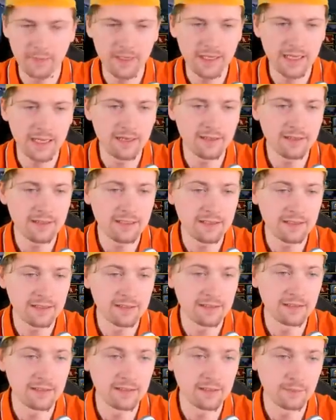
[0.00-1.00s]
I'm again
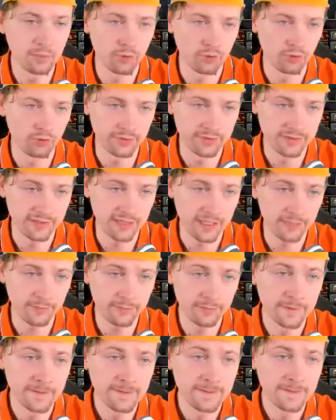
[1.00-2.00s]
hitting the Diplo points
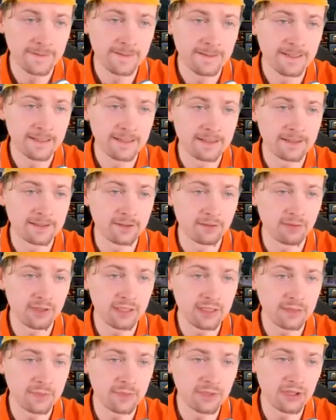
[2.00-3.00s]
cap. So
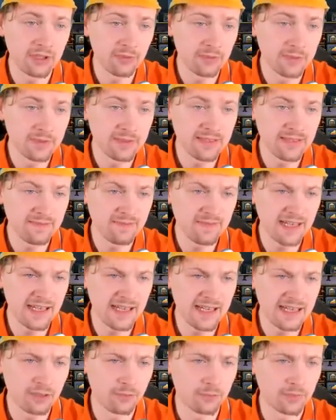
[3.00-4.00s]
let me go and
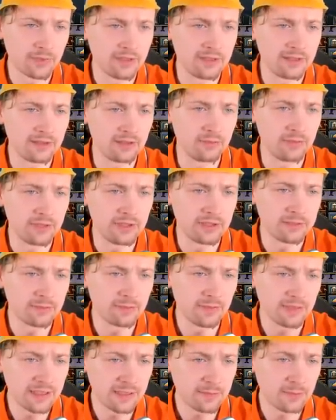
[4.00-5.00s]
develop a little bit.
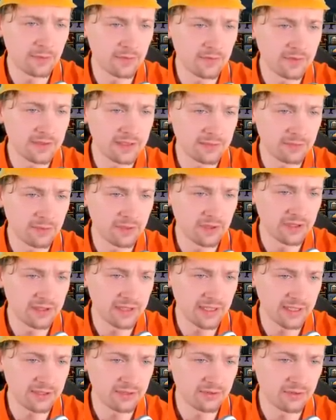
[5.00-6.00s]
But the provinces where
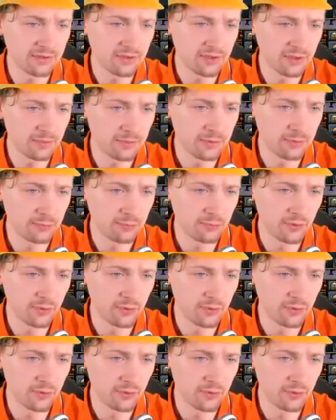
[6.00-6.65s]
it's actually gonna be